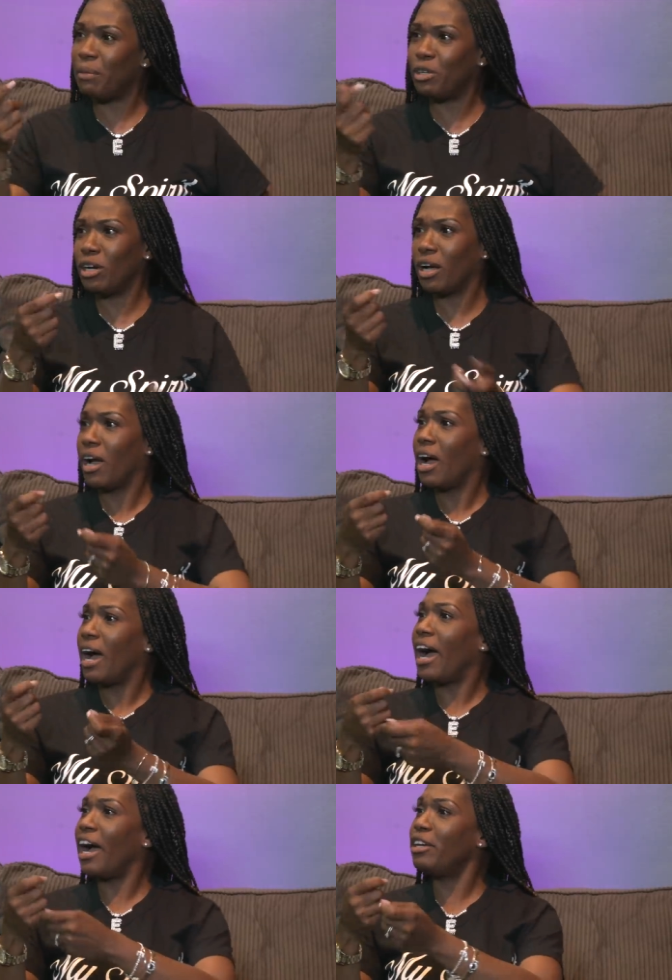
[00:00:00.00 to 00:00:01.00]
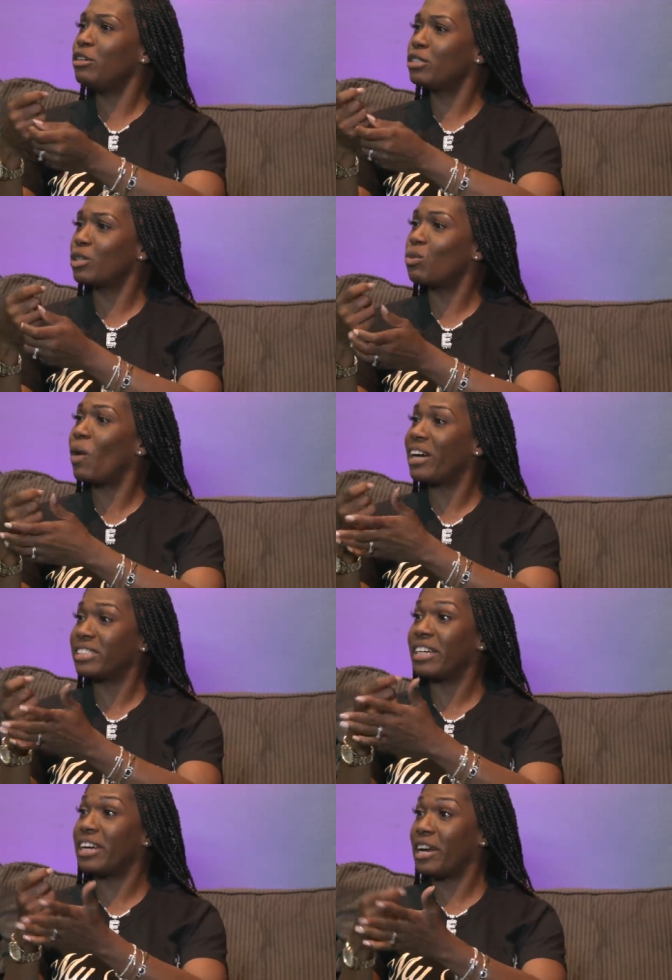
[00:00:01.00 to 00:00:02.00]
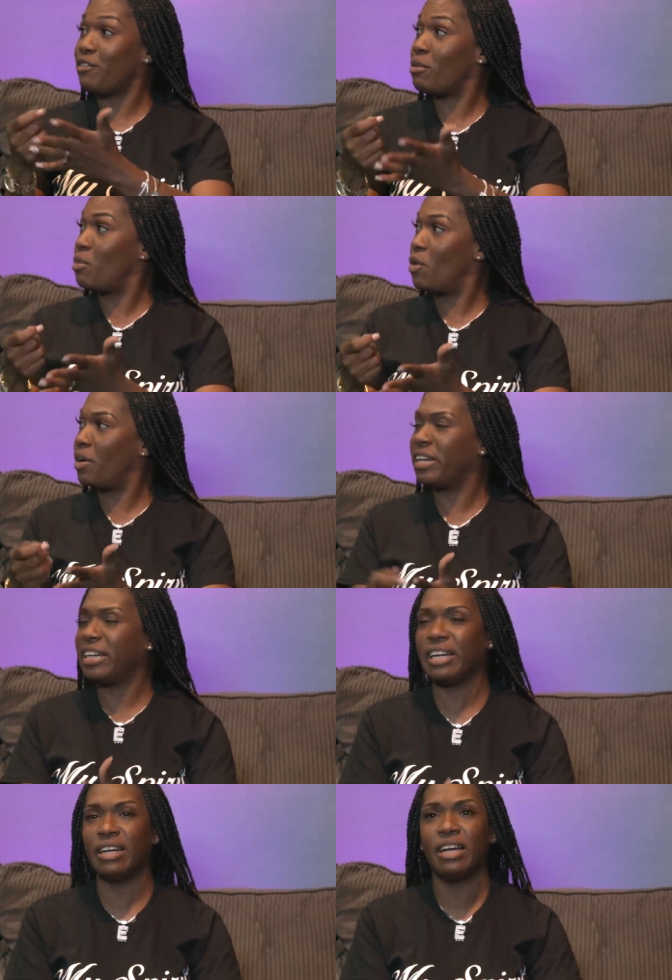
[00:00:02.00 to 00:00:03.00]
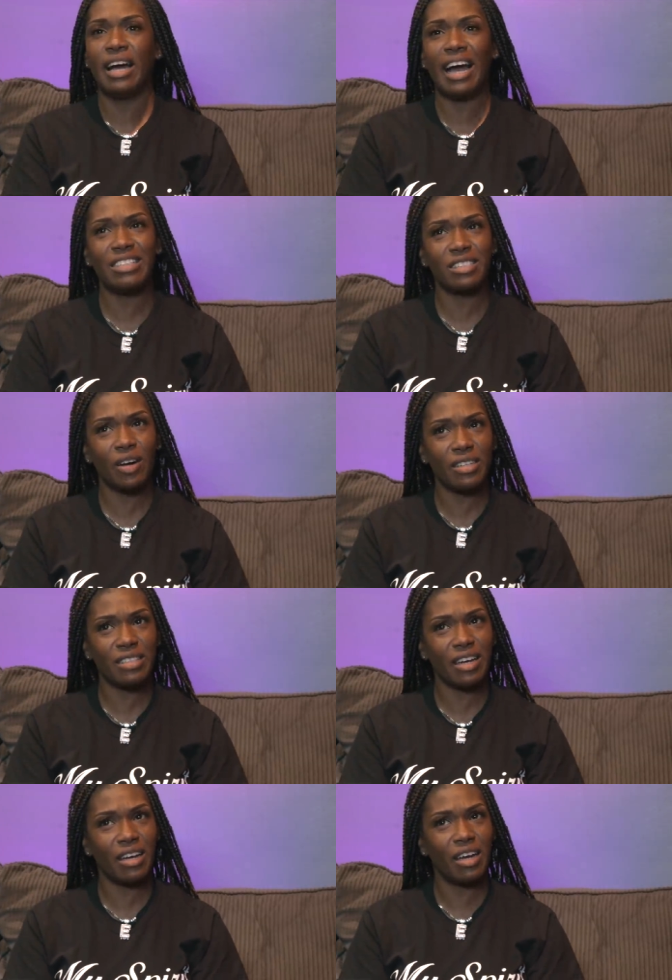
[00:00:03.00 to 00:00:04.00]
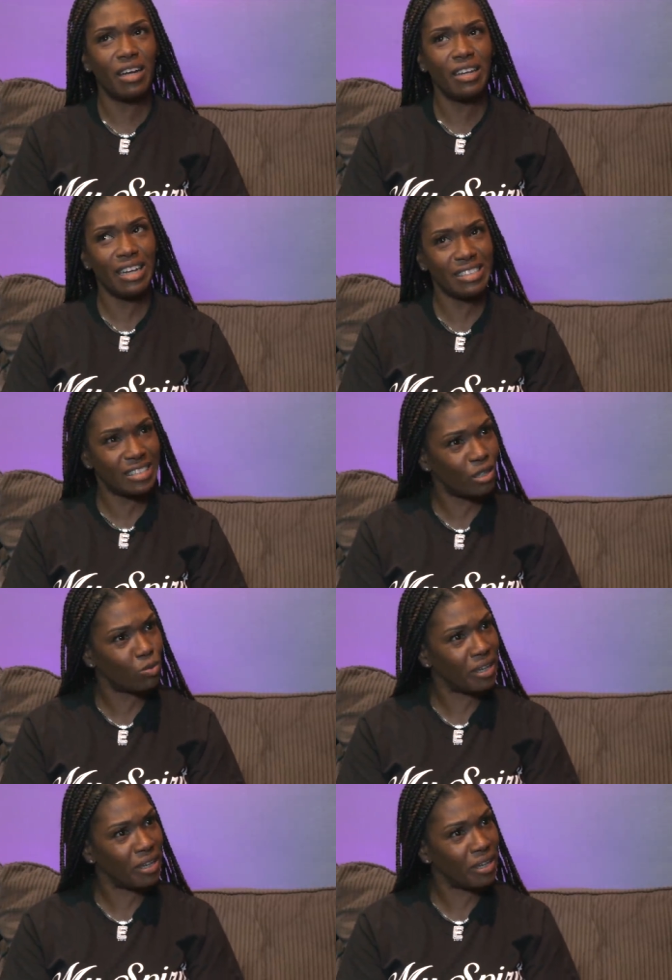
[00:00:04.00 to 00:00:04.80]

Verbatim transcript: We I keep mean, their bones in the I cabinet. used to watch it every morning. Then I started saying, "This shit